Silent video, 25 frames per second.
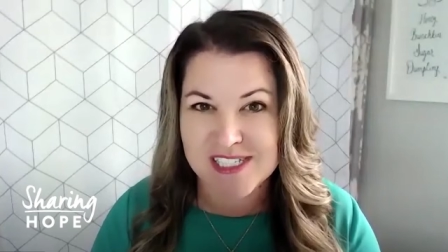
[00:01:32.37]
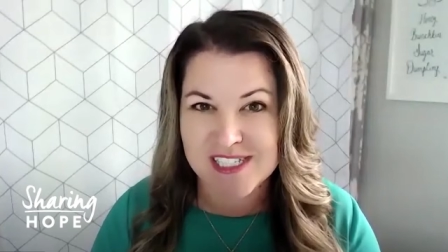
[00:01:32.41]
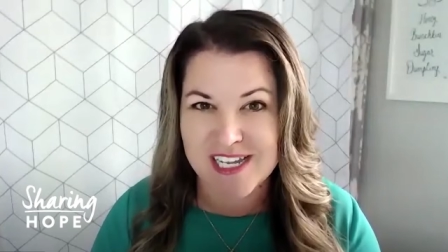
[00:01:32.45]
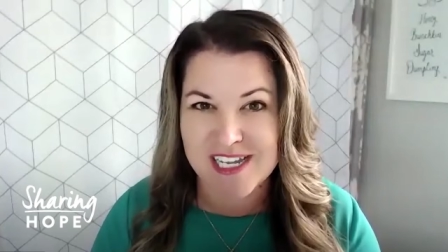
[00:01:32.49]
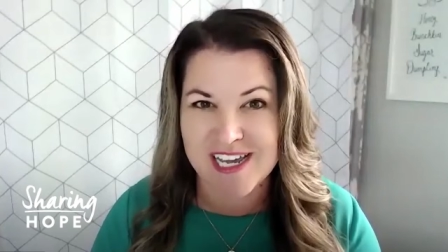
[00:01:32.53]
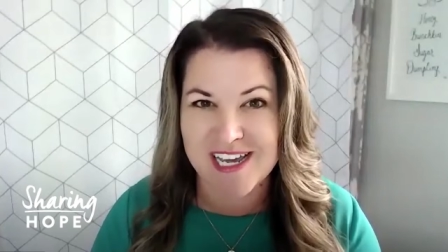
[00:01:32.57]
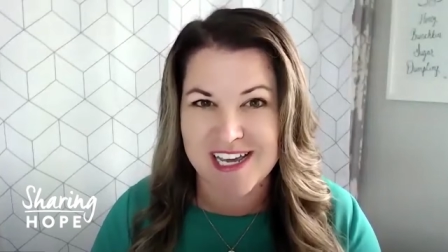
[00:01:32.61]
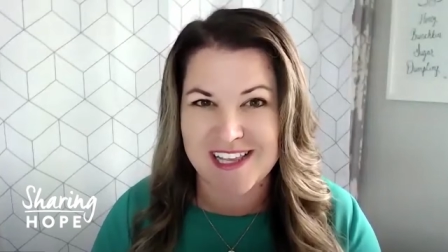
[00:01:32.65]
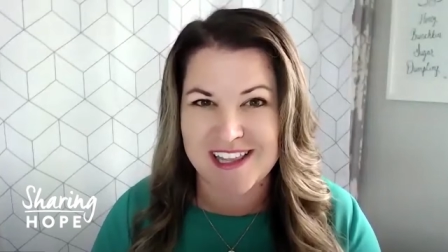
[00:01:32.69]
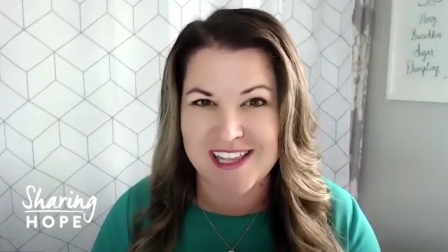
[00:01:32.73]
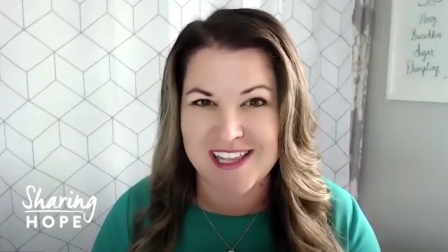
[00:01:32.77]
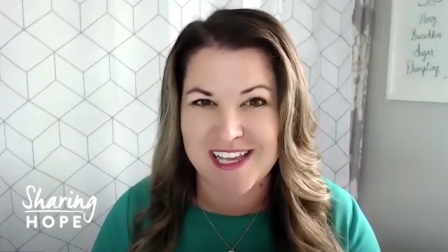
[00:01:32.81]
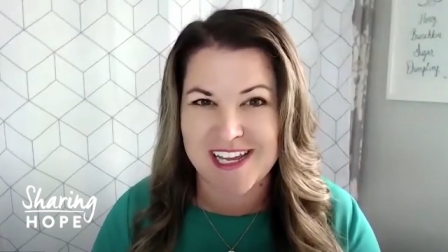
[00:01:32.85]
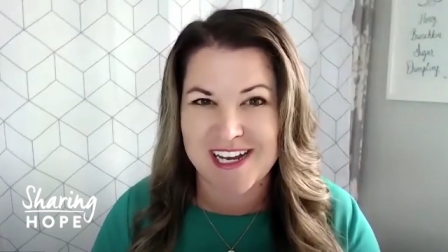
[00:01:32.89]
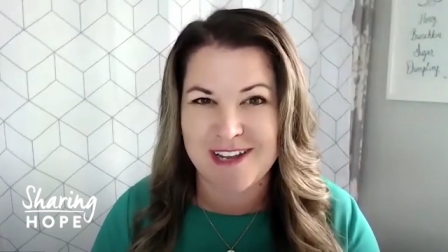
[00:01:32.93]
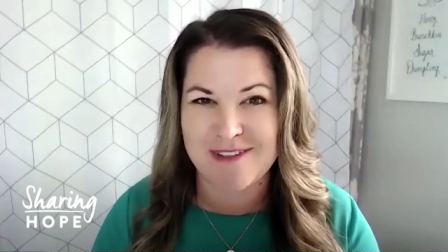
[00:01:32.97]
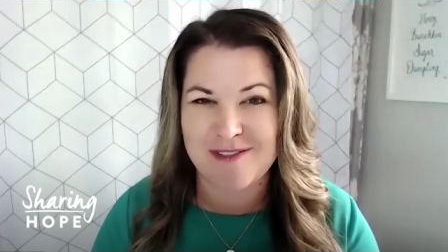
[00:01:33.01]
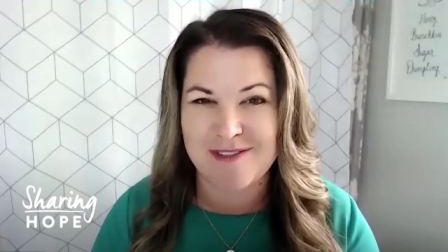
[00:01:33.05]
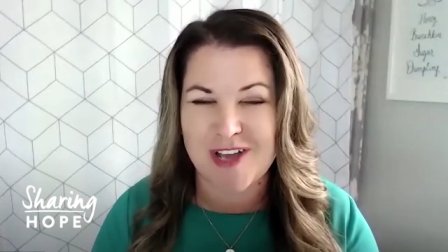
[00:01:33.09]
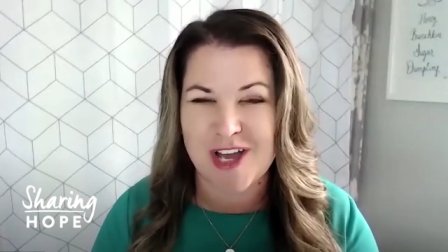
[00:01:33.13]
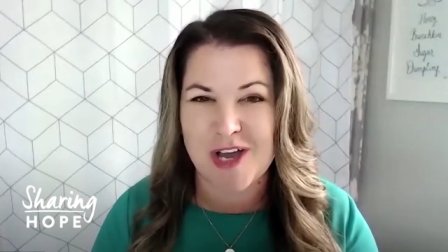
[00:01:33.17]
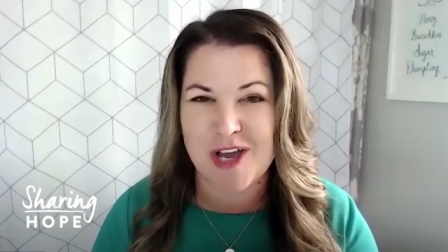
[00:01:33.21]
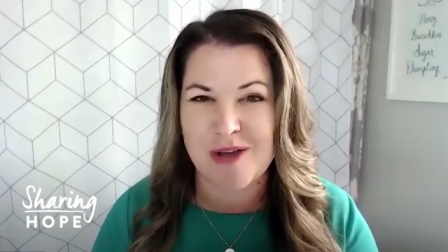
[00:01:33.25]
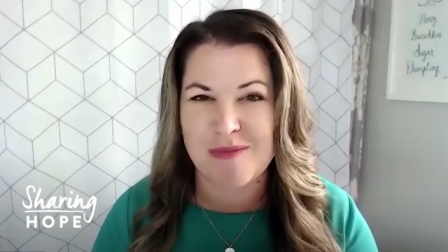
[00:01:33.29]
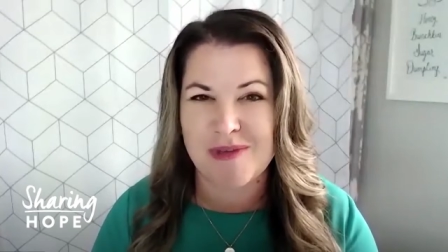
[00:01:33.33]
that have
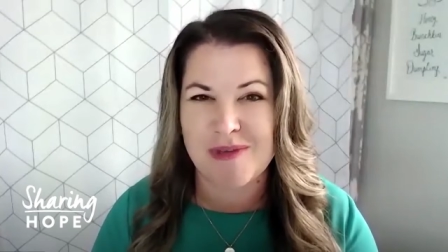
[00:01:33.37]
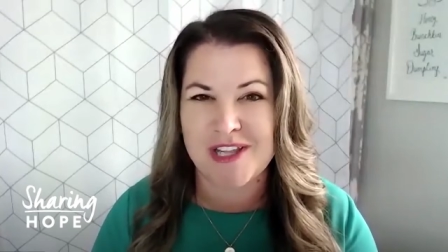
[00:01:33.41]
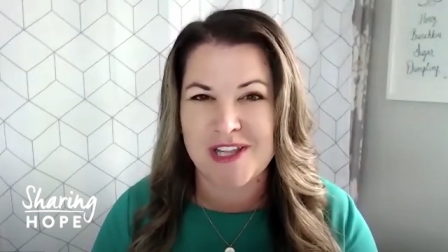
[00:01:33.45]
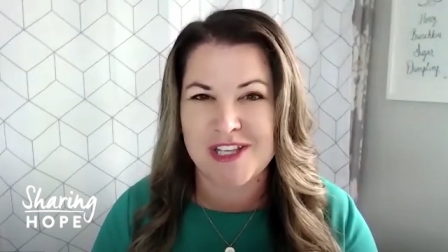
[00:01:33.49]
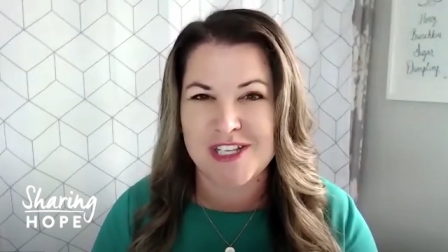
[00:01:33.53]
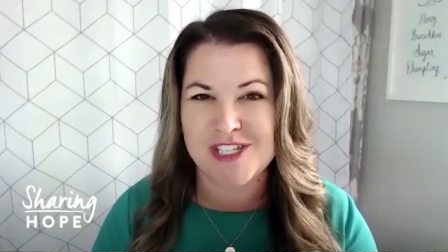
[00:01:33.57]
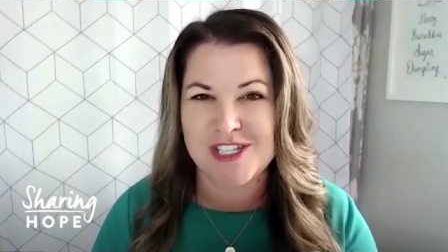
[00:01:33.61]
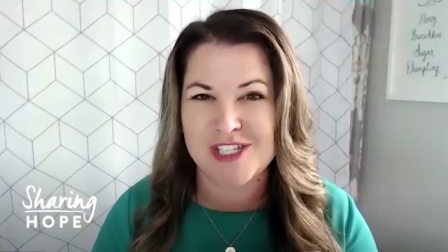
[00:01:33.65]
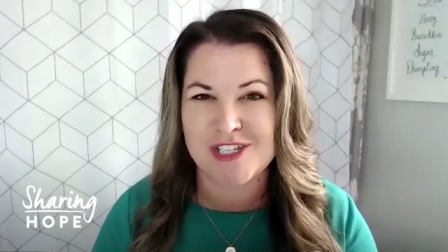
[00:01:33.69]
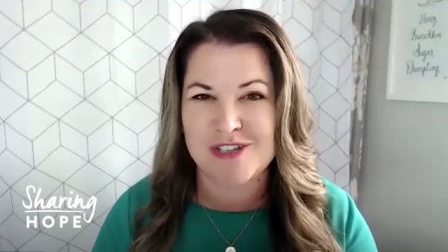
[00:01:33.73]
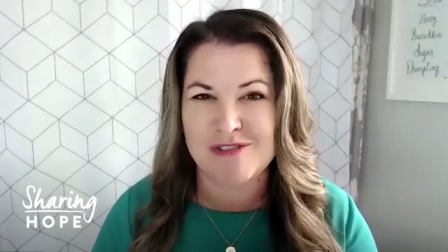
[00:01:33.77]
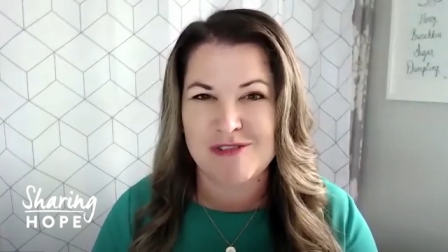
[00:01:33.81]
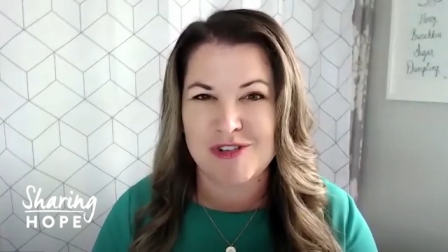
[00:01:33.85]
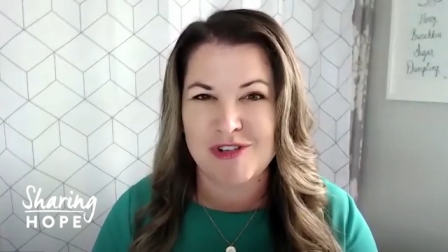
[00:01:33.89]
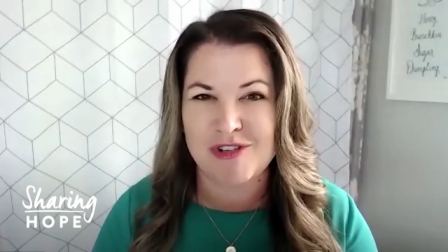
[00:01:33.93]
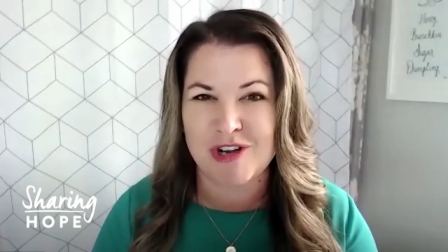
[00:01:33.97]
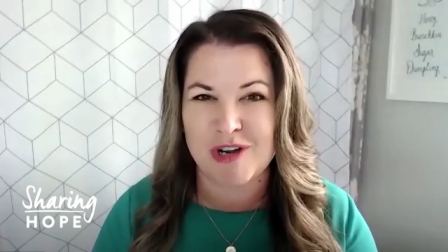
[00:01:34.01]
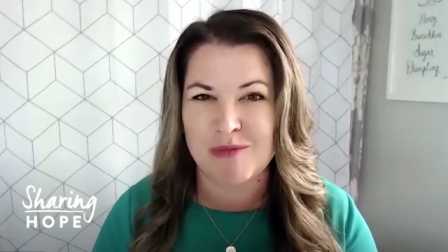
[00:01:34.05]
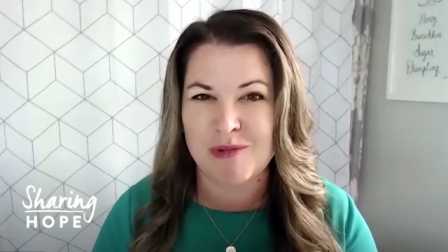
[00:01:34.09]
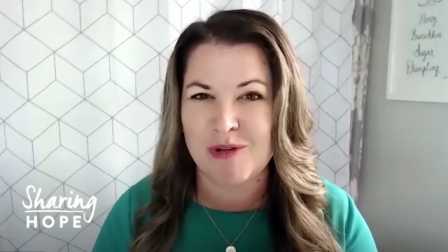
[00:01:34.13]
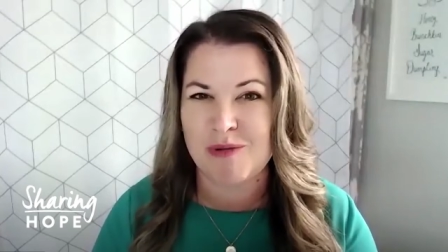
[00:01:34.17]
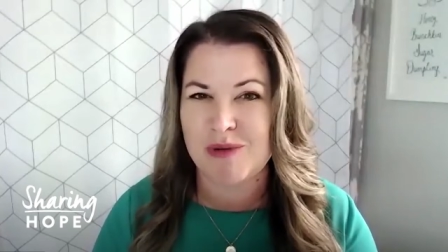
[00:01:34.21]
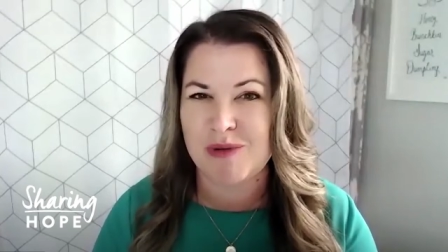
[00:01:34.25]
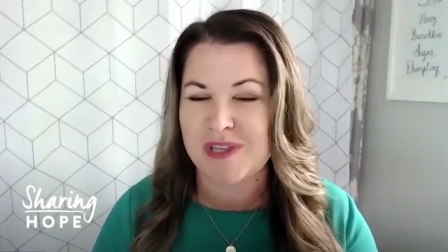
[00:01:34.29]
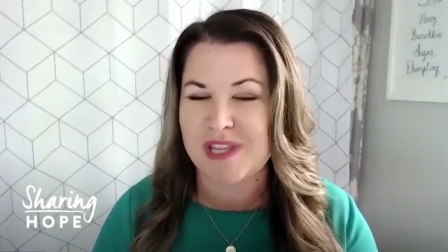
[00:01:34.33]
come in this new
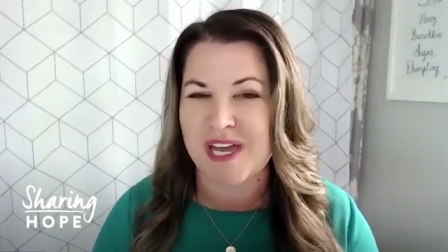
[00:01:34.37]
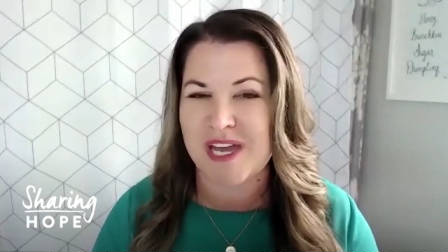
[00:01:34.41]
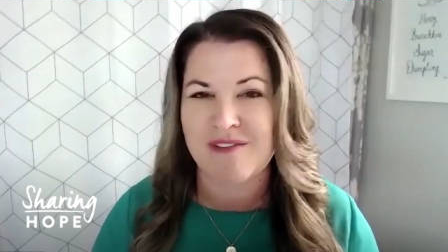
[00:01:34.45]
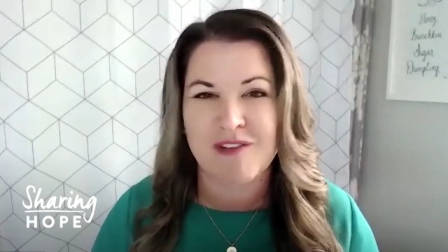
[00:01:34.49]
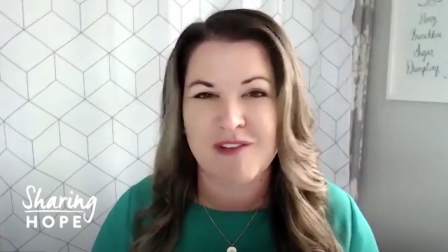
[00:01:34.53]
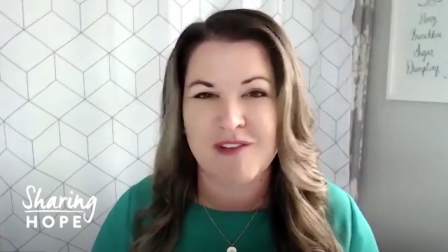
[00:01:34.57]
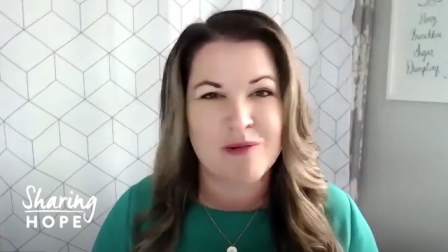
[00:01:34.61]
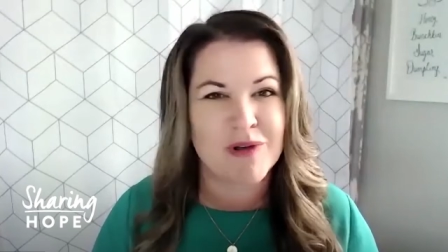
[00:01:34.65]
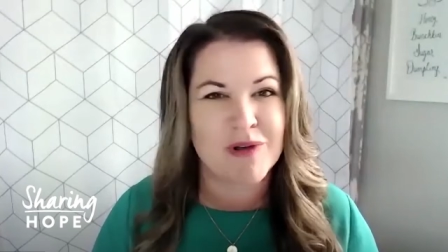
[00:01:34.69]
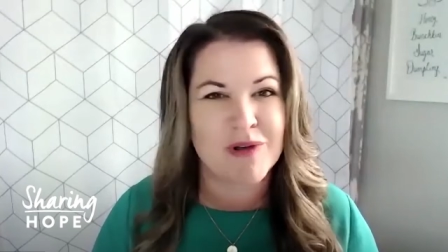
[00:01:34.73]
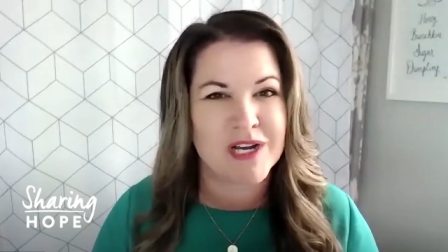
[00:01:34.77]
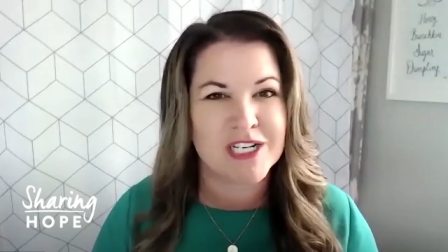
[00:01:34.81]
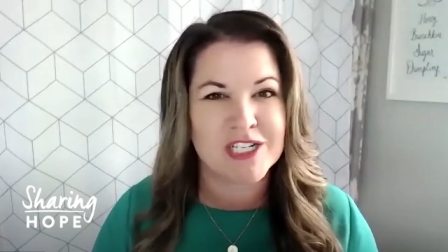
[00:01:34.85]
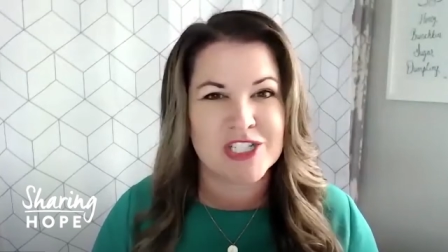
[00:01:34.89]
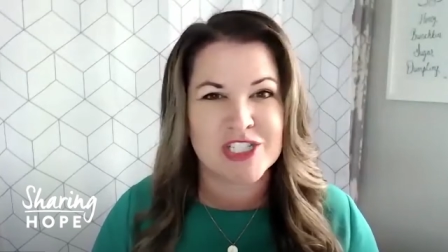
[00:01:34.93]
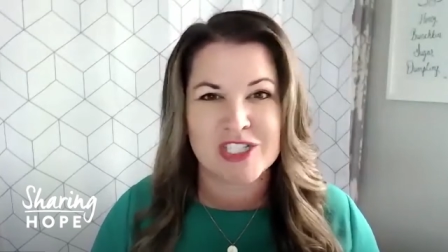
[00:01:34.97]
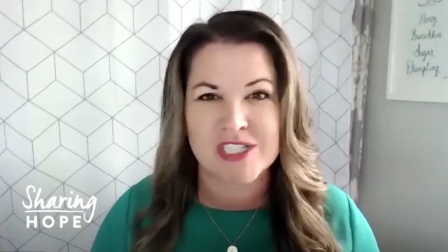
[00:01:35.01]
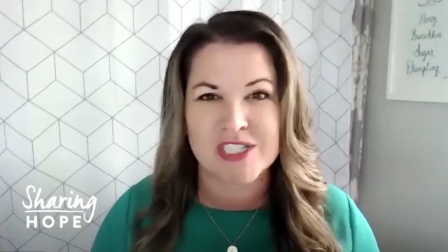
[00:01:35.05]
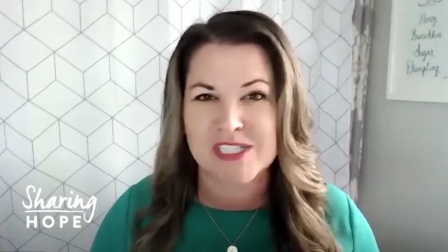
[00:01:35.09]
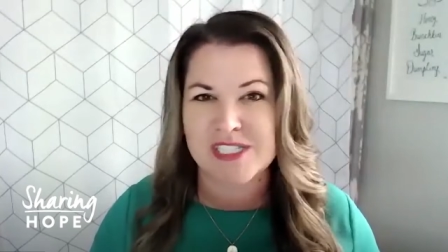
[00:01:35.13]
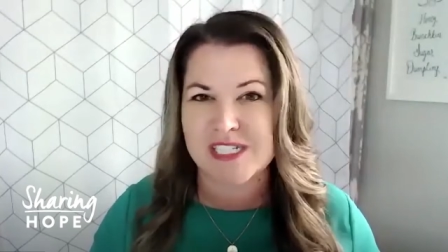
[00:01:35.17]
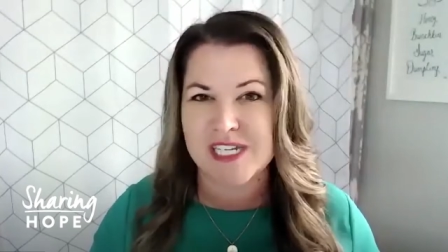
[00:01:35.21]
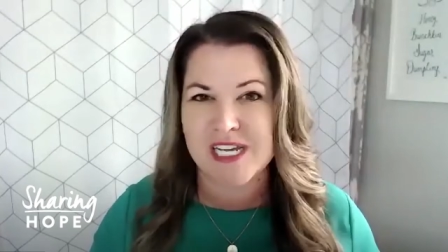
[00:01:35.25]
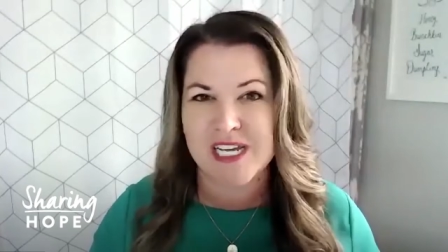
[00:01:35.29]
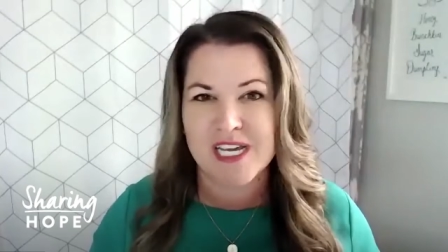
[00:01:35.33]
normal with everyone
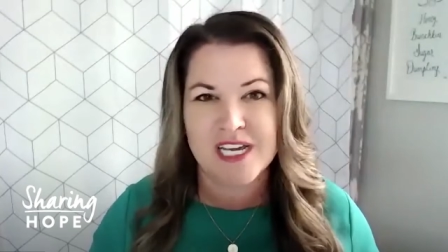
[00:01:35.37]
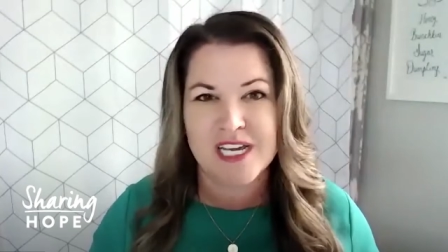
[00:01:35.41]
just